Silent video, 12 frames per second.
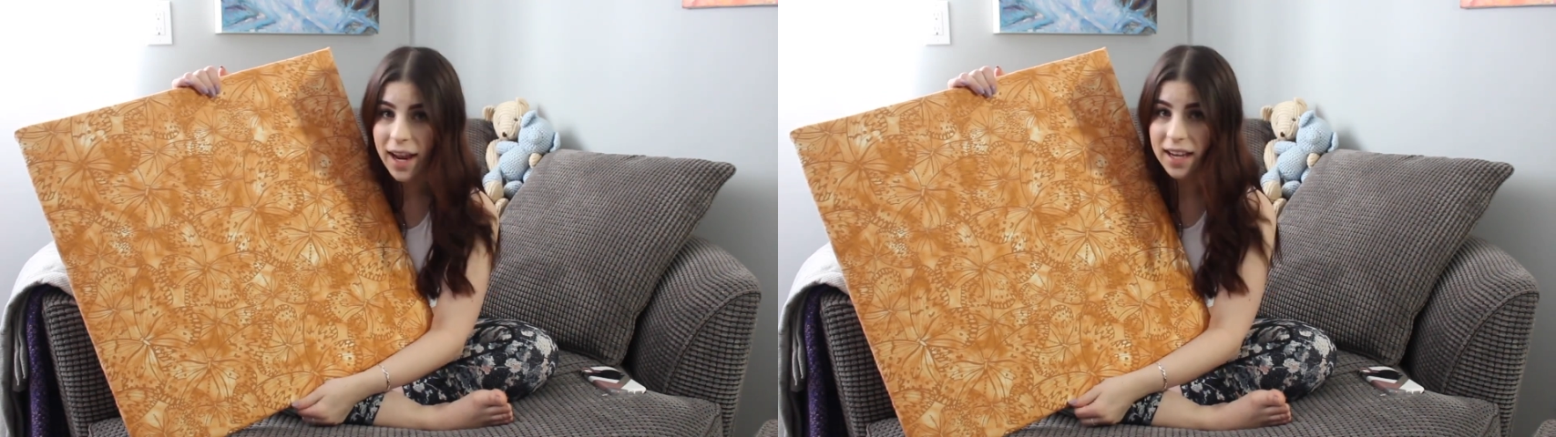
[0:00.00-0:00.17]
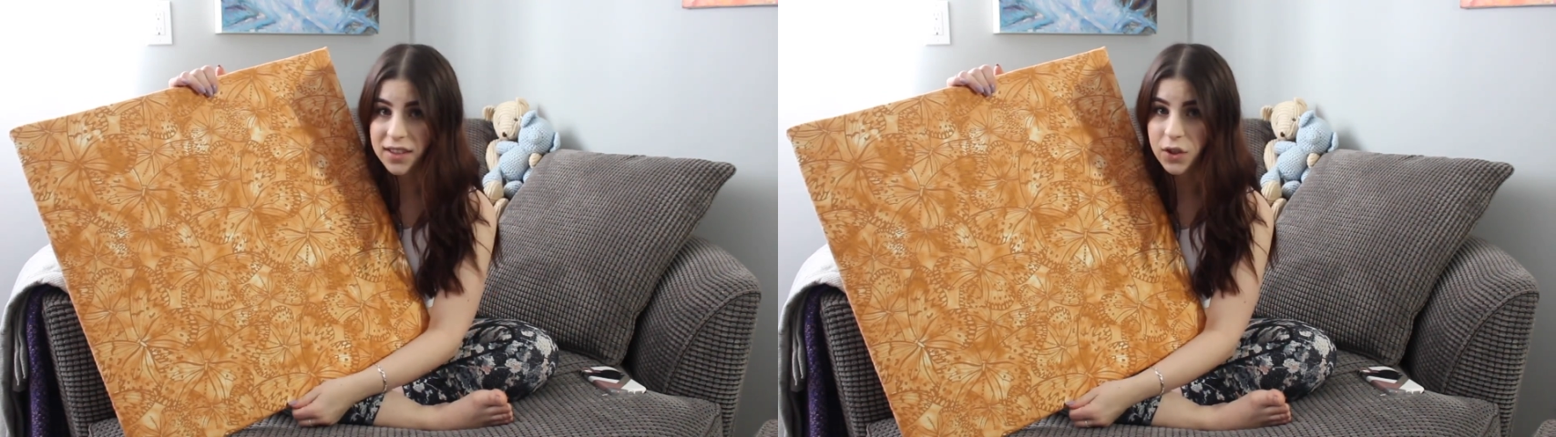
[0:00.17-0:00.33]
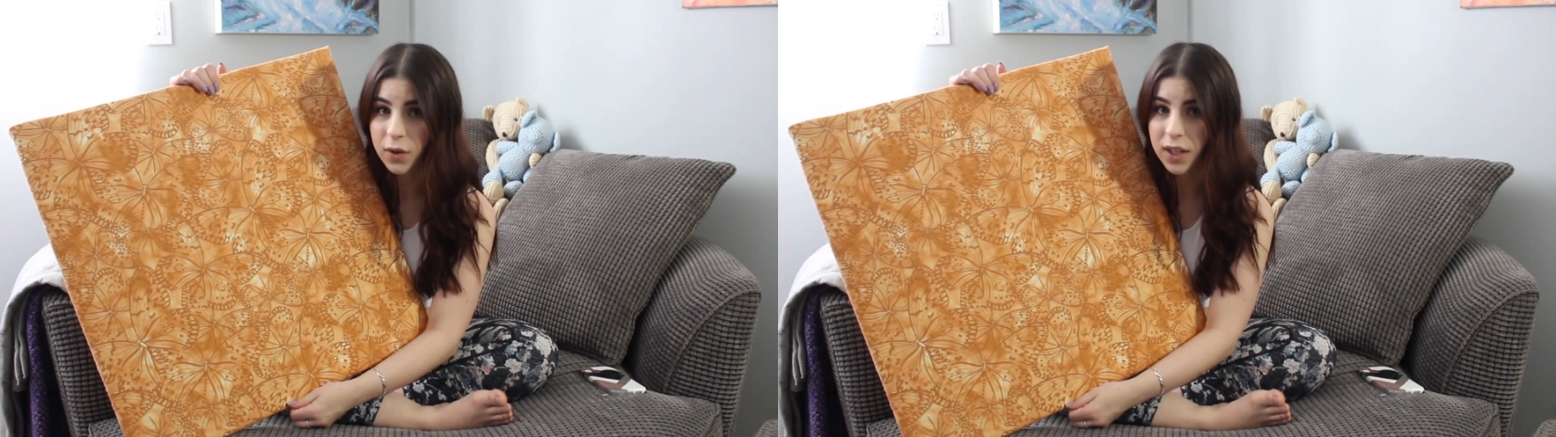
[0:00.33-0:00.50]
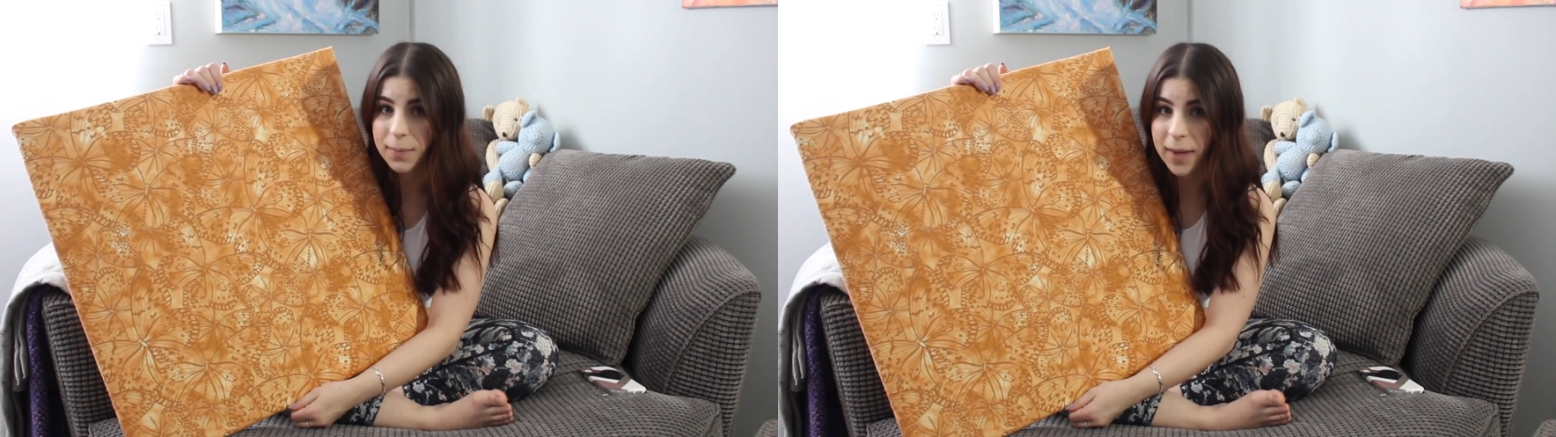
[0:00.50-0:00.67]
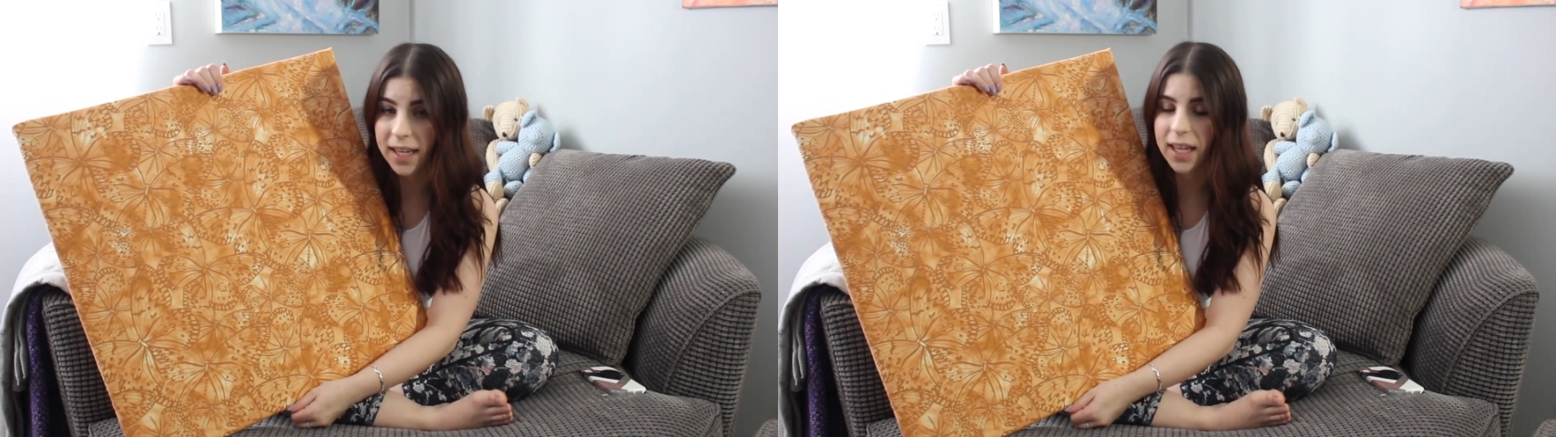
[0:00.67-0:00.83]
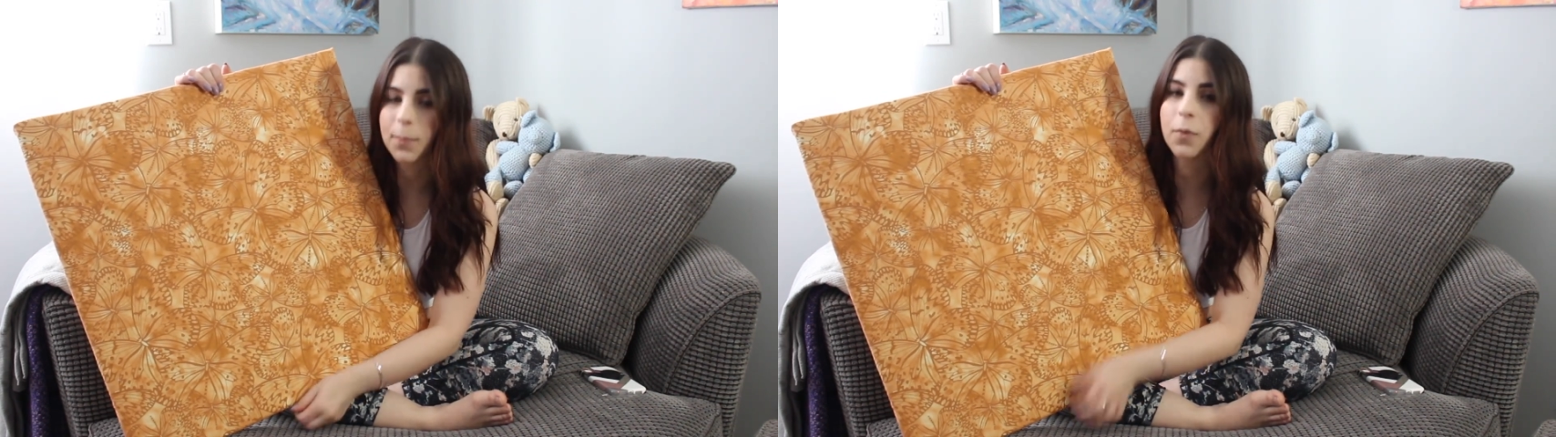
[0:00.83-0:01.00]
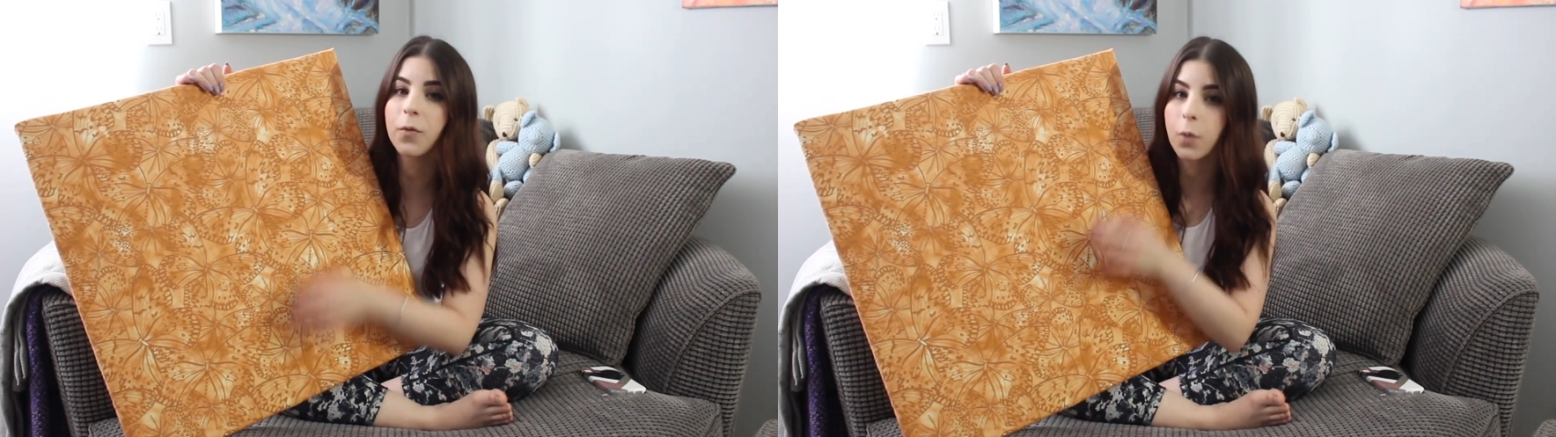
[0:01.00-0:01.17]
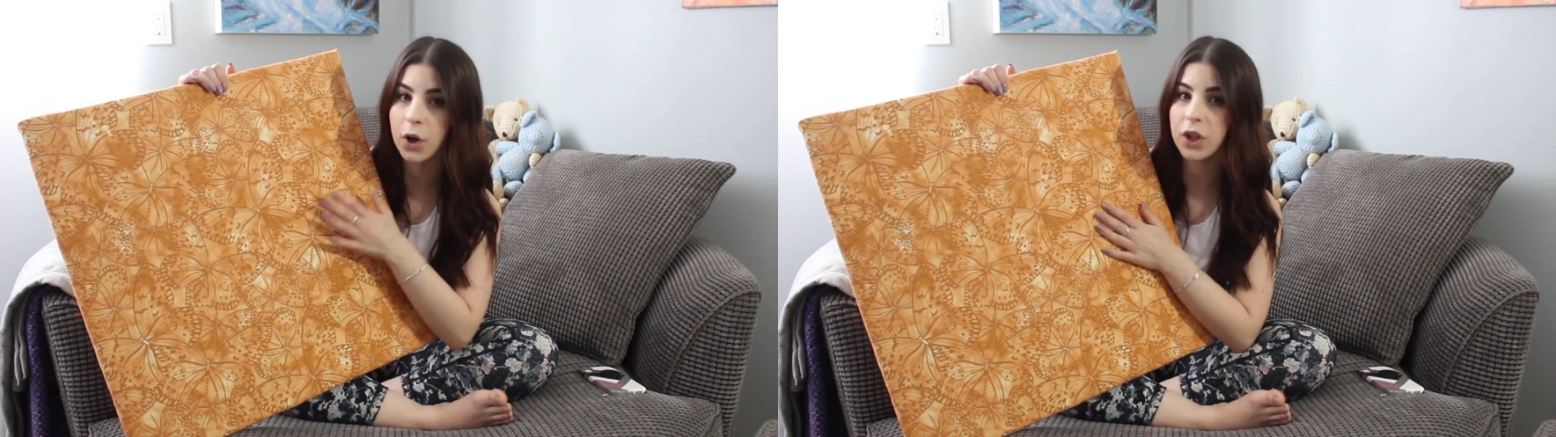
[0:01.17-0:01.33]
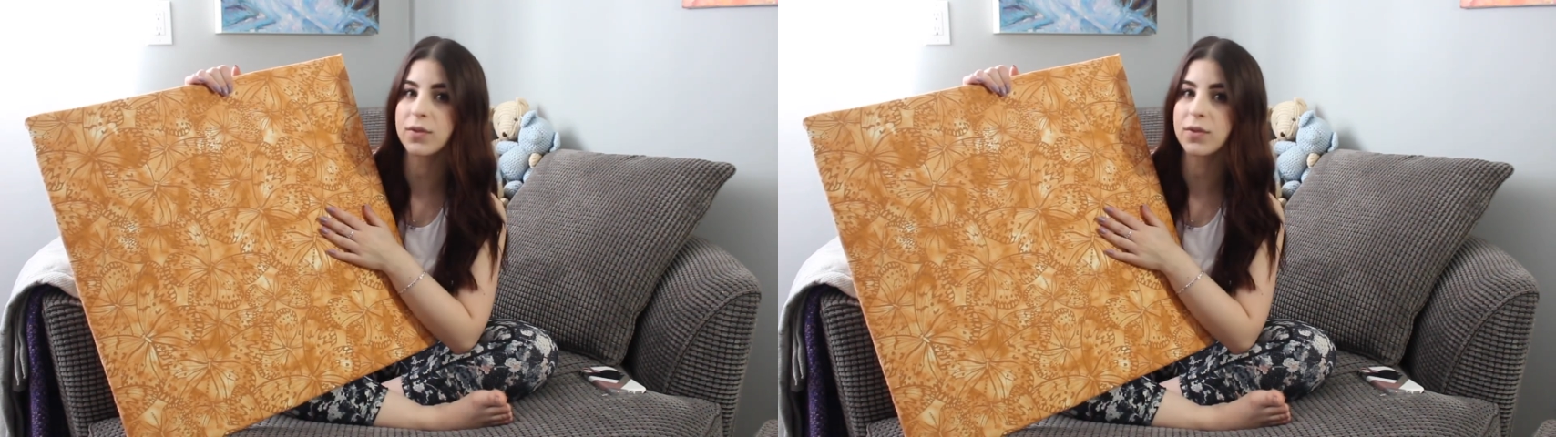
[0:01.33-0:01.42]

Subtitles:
as you can make it before you